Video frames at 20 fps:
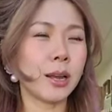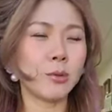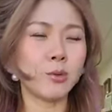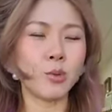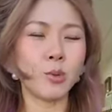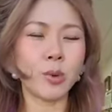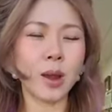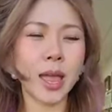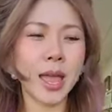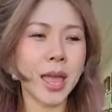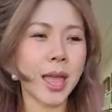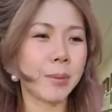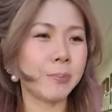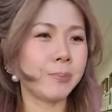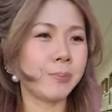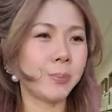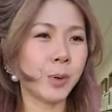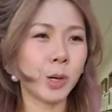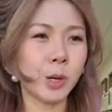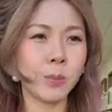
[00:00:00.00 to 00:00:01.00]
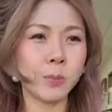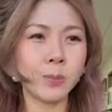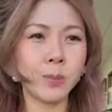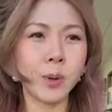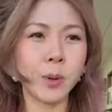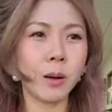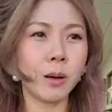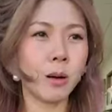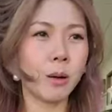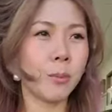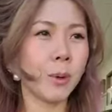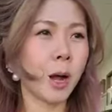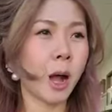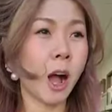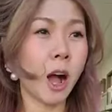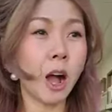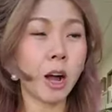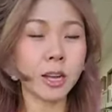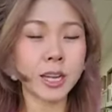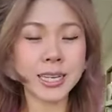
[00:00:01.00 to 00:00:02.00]
like red, purple,
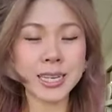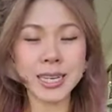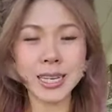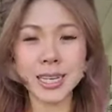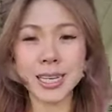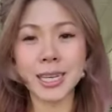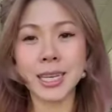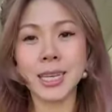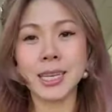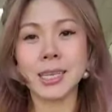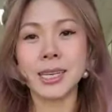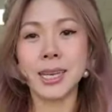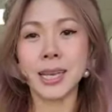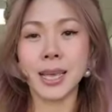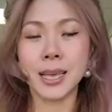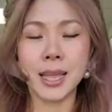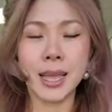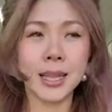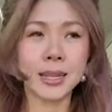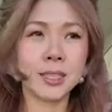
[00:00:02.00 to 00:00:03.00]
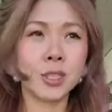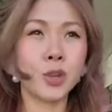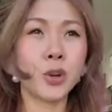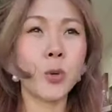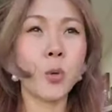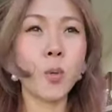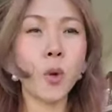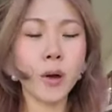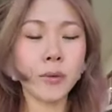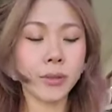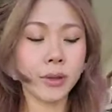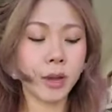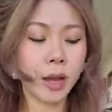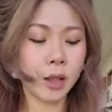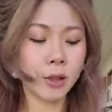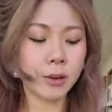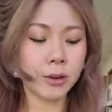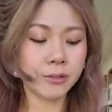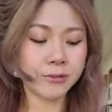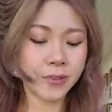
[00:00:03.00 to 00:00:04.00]
mahogany, and you don't want the
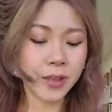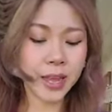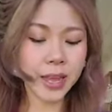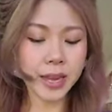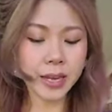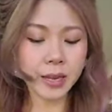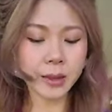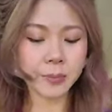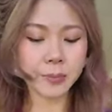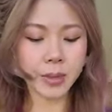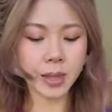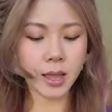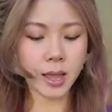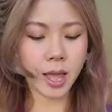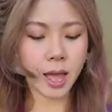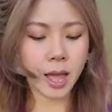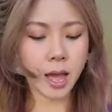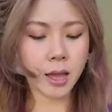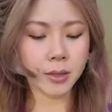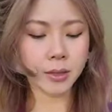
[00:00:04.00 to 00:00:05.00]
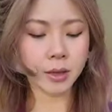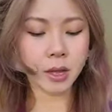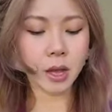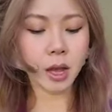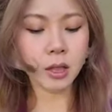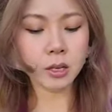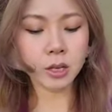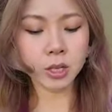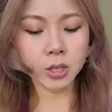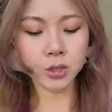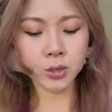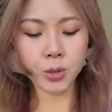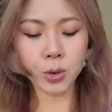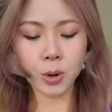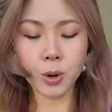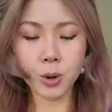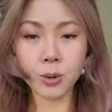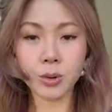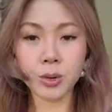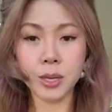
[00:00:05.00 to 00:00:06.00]
color to fade, Uh, the color
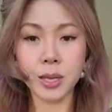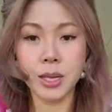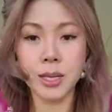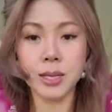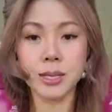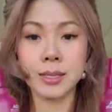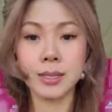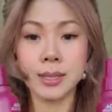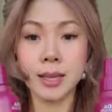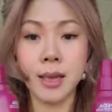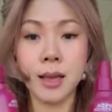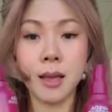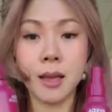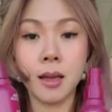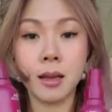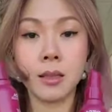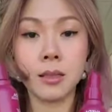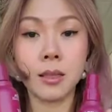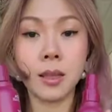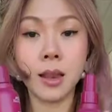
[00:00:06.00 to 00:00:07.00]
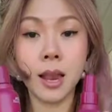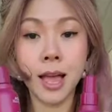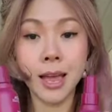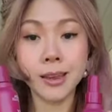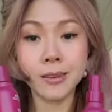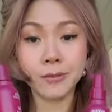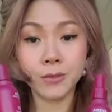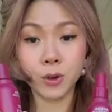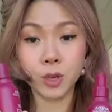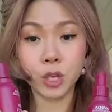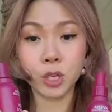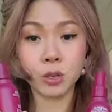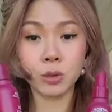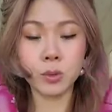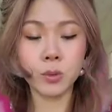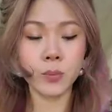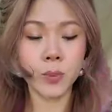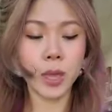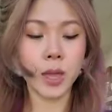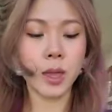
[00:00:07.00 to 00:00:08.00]
control is uh, the line for you.